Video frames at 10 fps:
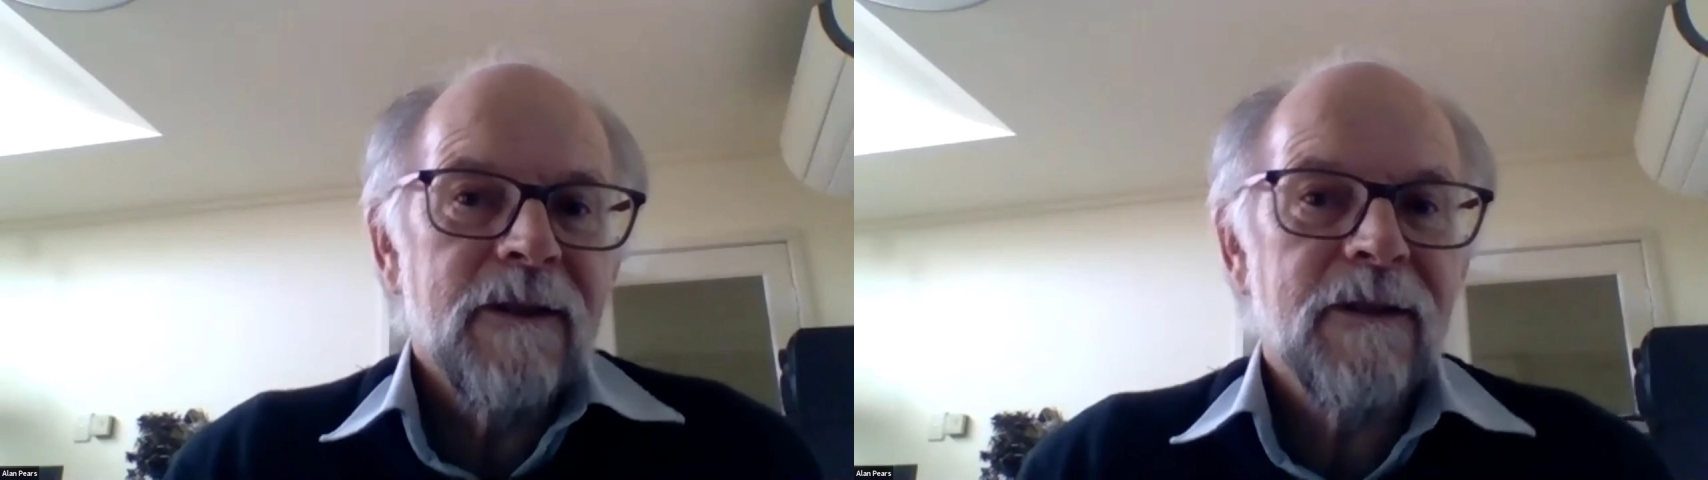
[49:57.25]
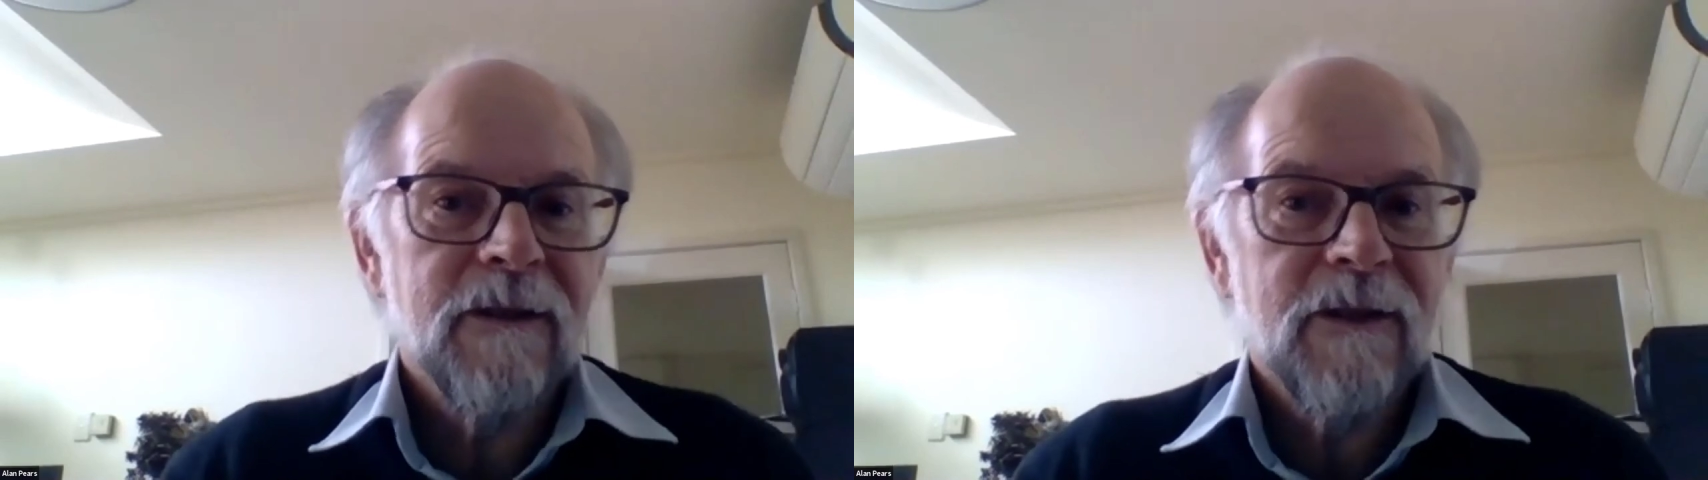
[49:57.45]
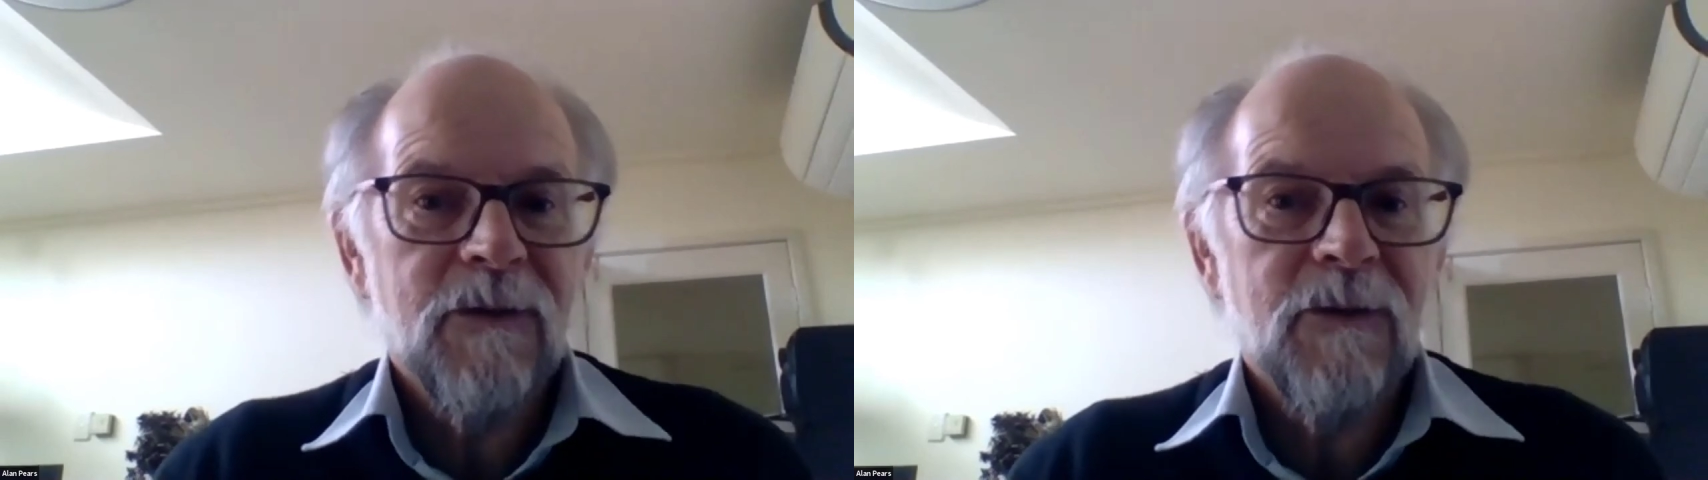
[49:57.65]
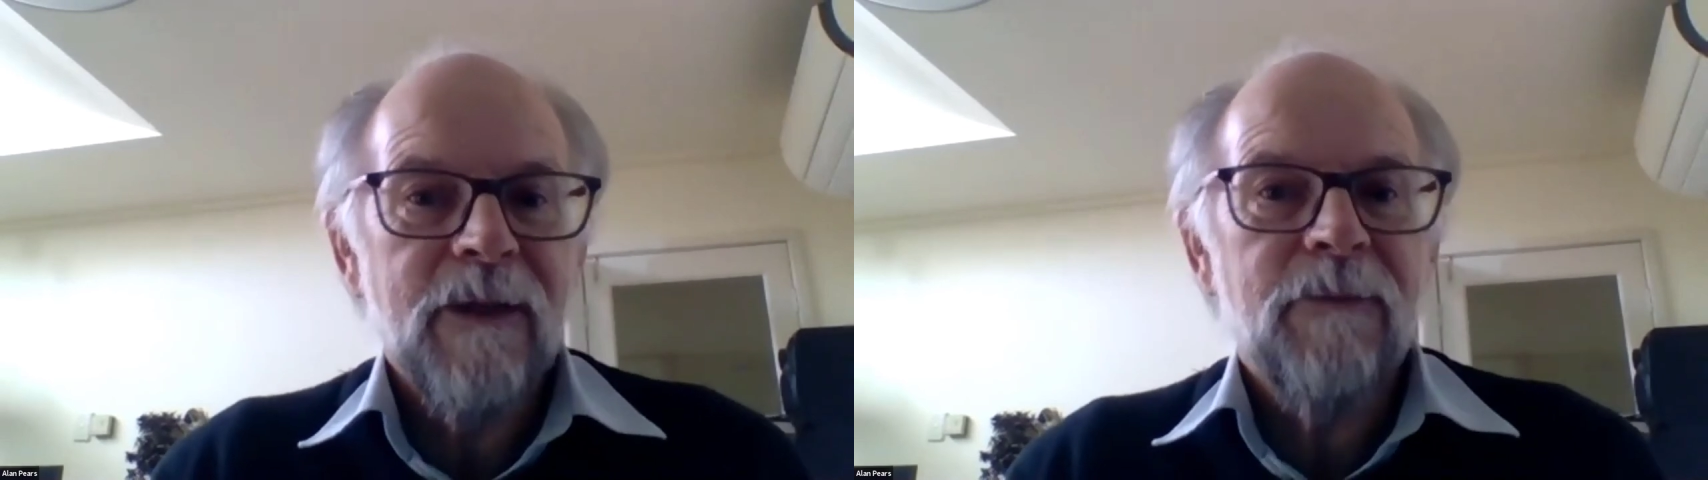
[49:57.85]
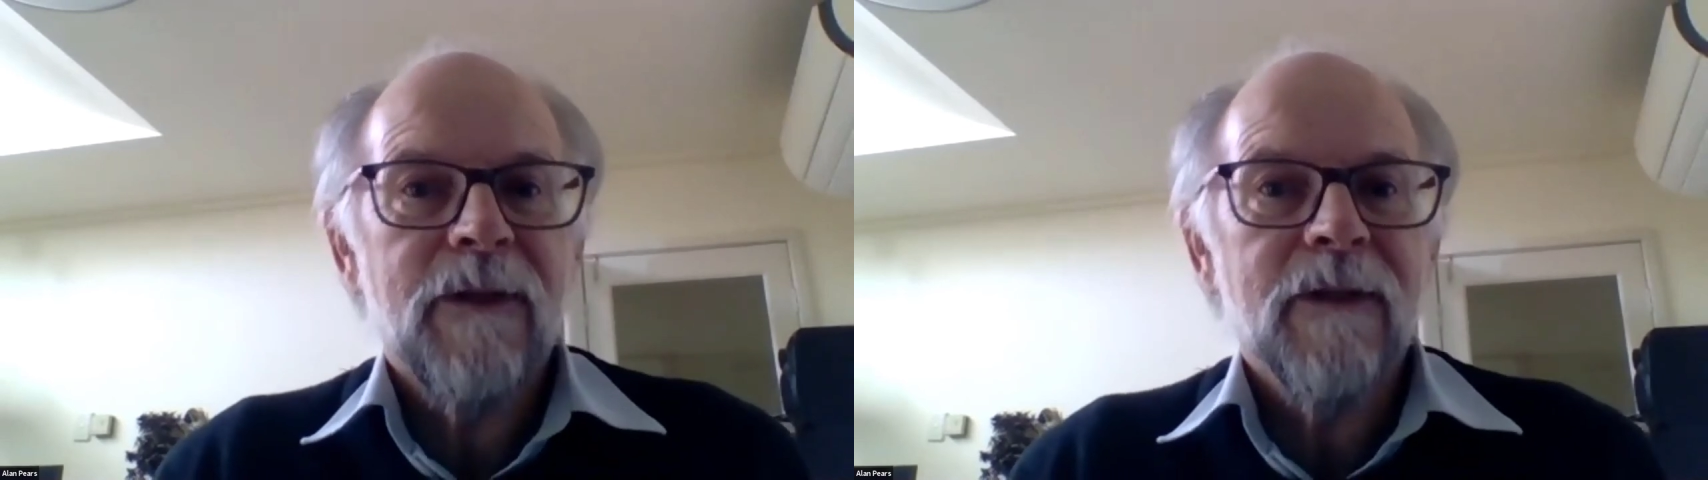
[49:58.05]
this is the
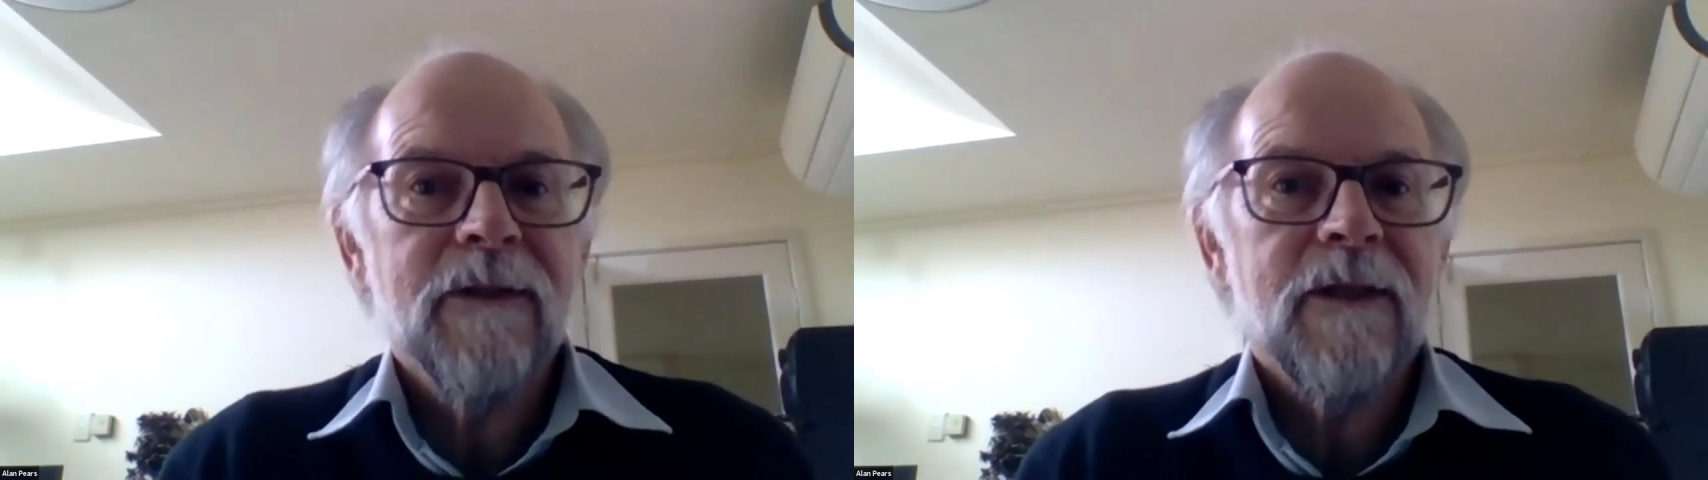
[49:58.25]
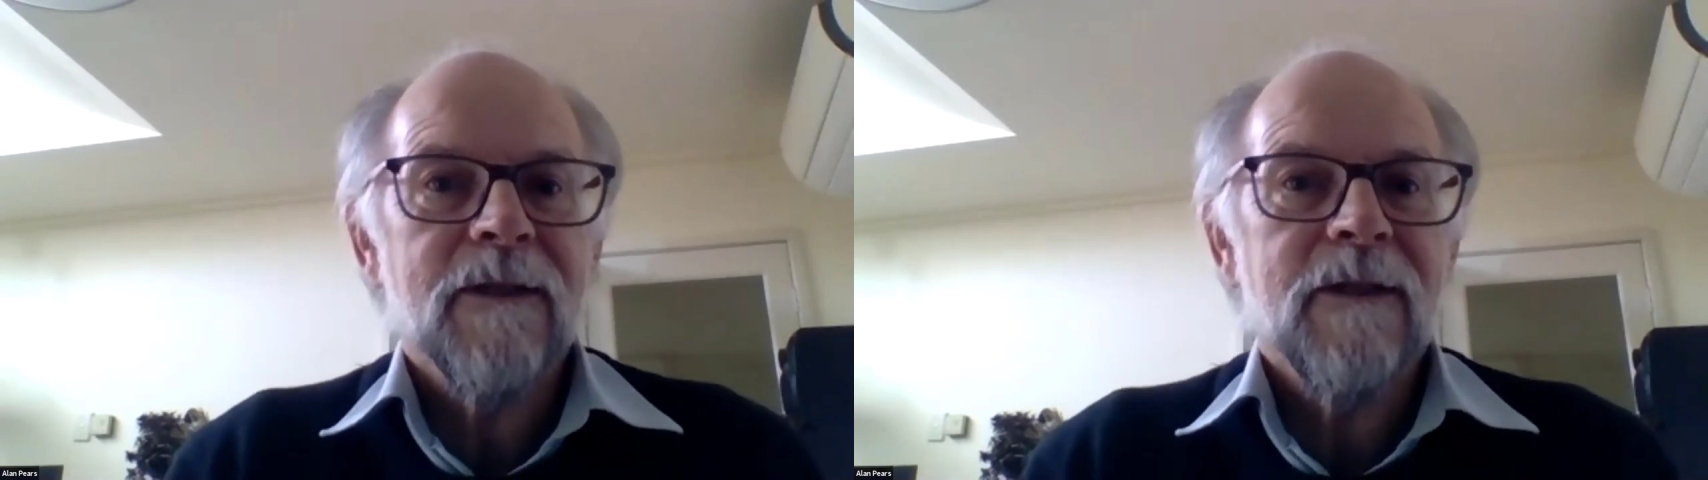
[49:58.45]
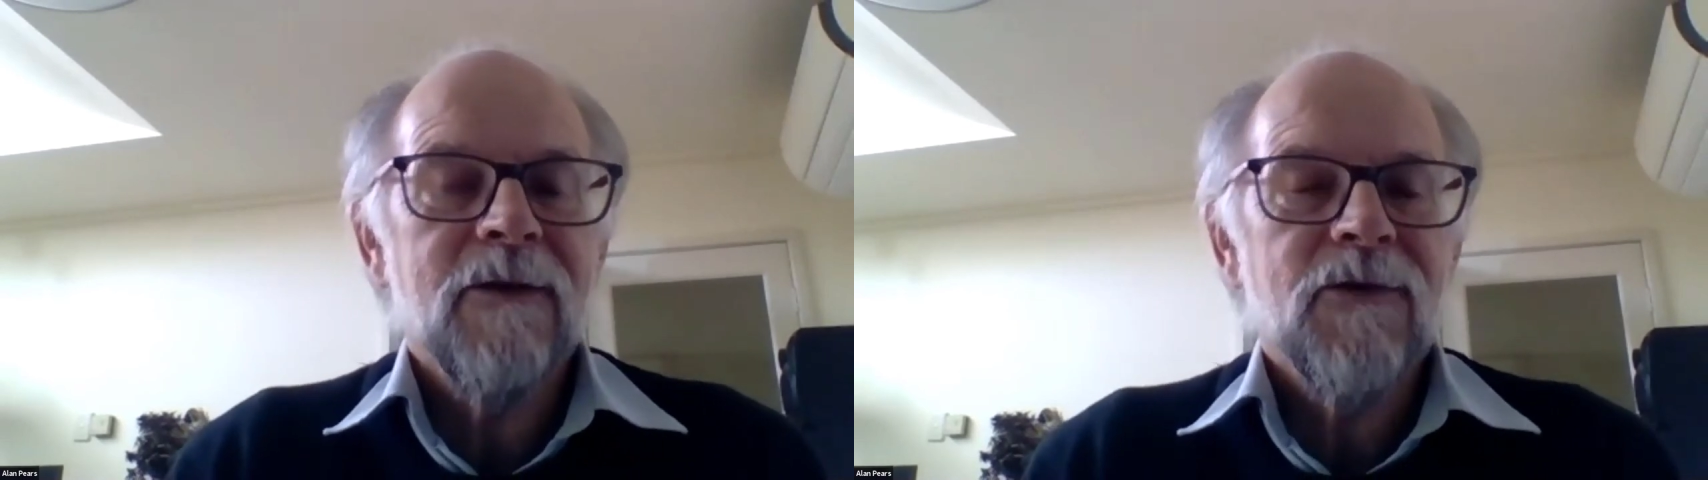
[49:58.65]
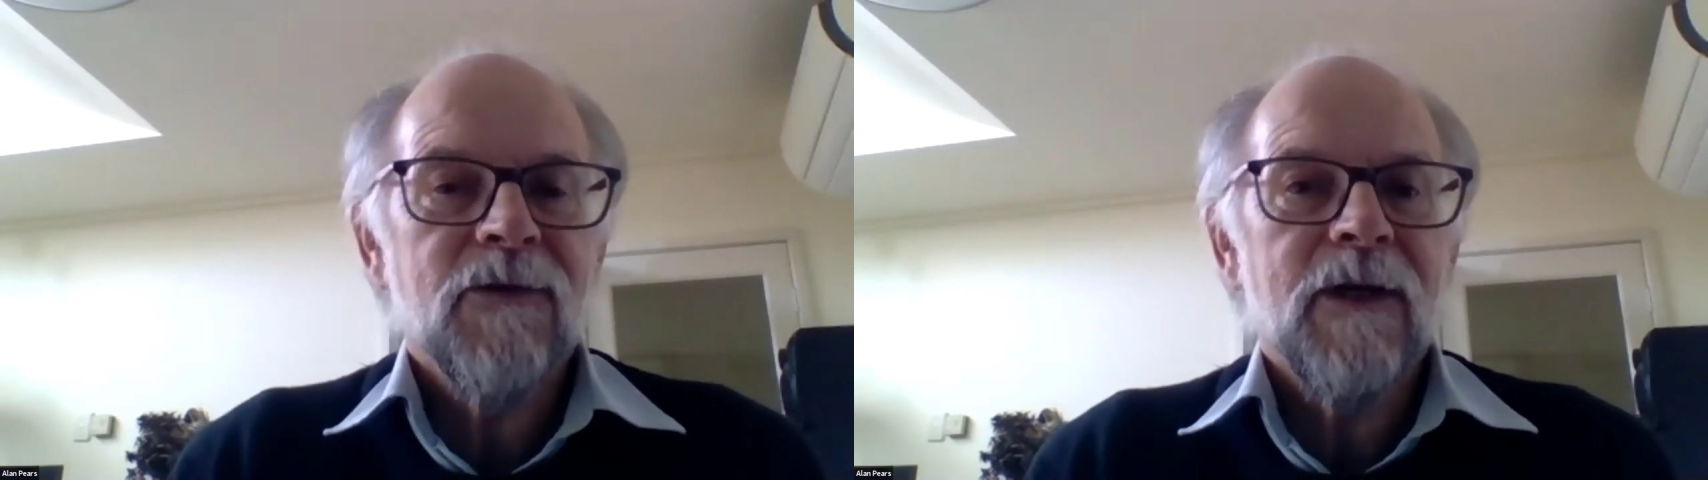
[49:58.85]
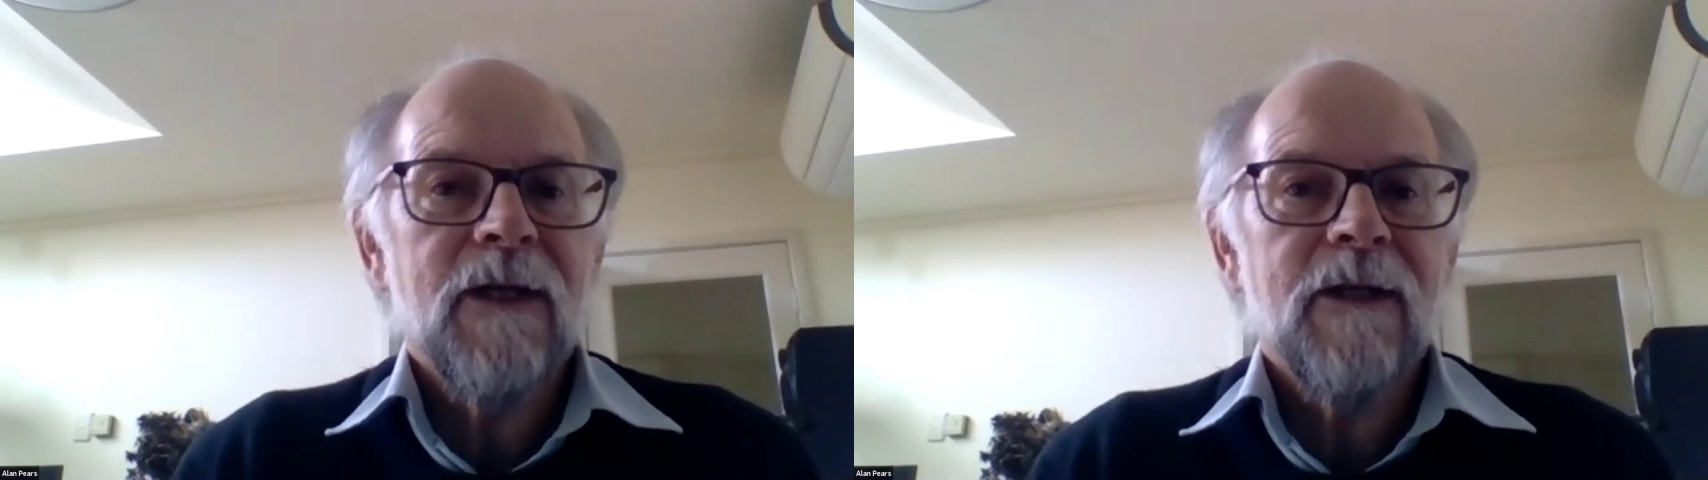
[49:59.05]
way politics in
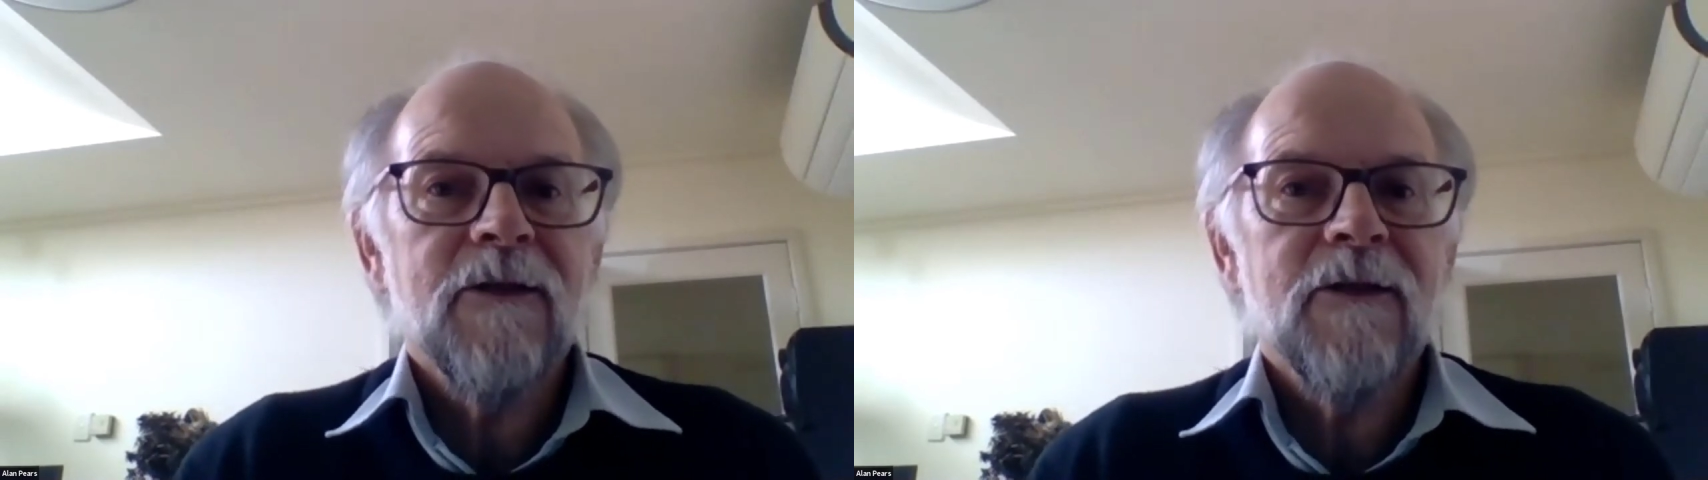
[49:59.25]
Australia